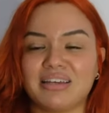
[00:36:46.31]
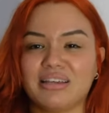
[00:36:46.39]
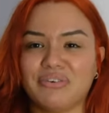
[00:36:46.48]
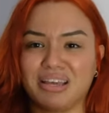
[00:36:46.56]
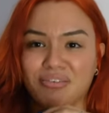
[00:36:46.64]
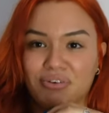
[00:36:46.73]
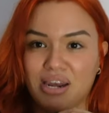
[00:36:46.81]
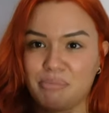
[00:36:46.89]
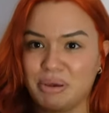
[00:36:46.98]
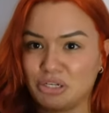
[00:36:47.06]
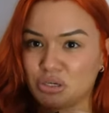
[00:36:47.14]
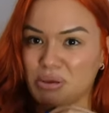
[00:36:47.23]
If I can find a
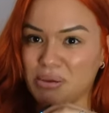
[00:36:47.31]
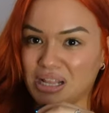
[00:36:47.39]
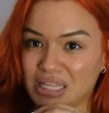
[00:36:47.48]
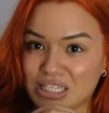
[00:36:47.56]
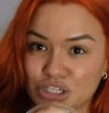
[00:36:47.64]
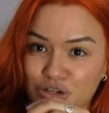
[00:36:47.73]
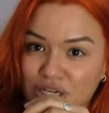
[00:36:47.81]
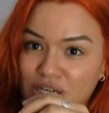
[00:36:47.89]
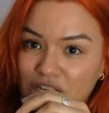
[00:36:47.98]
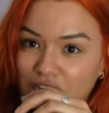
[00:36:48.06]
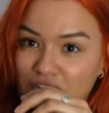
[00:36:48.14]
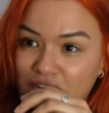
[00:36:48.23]
picture, maybe I'll insert it
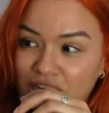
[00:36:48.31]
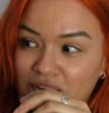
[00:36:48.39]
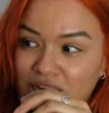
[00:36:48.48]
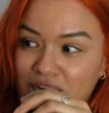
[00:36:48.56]
here.